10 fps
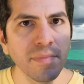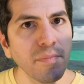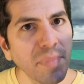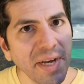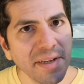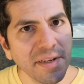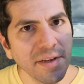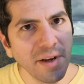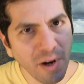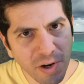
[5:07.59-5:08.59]
But
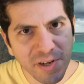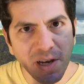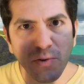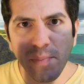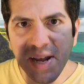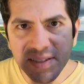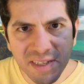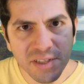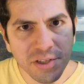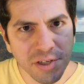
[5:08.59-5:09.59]
Arianne remains
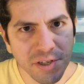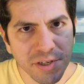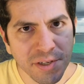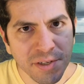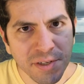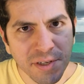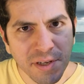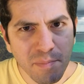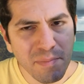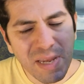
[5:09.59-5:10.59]
undeterred.
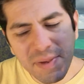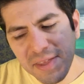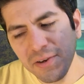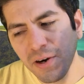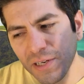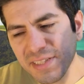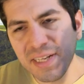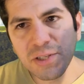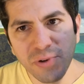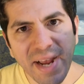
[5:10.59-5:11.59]
Maybe there aren't any
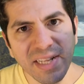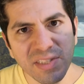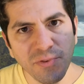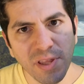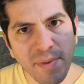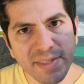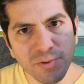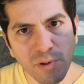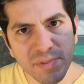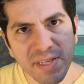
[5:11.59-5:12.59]
dragons for them at
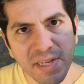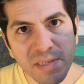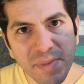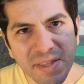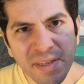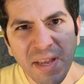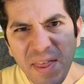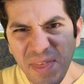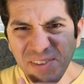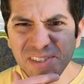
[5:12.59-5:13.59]
Storm's End, but
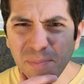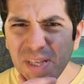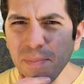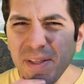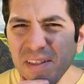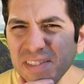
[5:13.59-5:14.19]
there's something about this